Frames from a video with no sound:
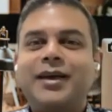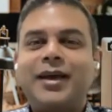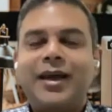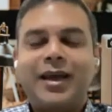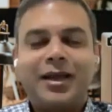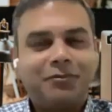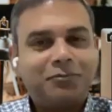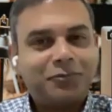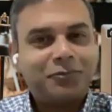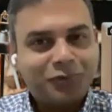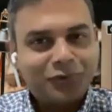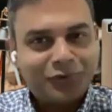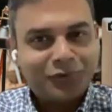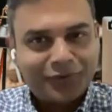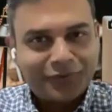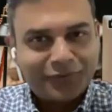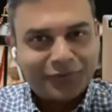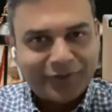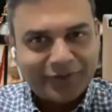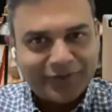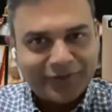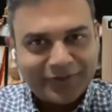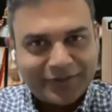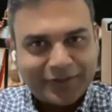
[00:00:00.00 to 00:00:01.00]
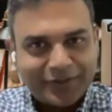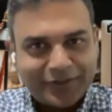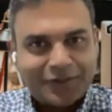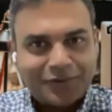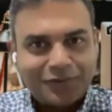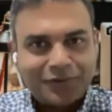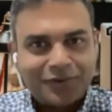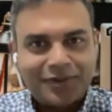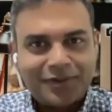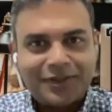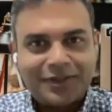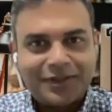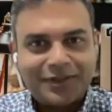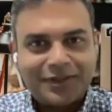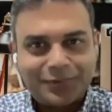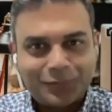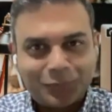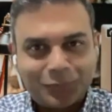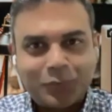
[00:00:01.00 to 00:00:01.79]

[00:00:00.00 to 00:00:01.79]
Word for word: and most of the insecurities